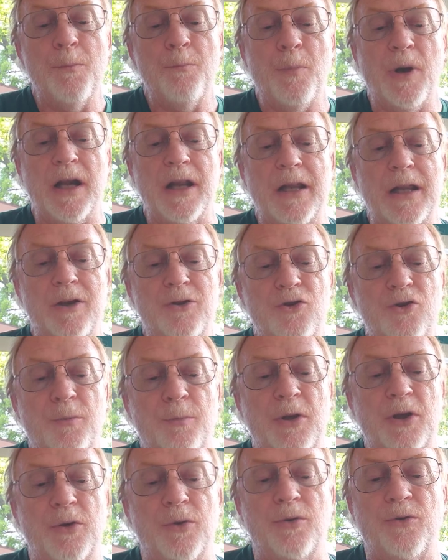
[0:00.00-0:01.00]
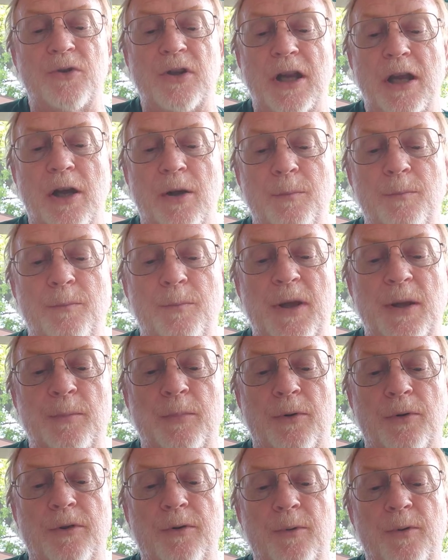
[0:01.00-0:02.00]
Money that should be used to help
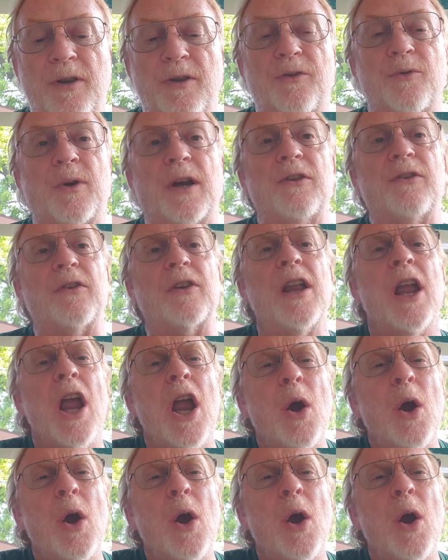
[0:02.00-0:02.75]
people through this crisis.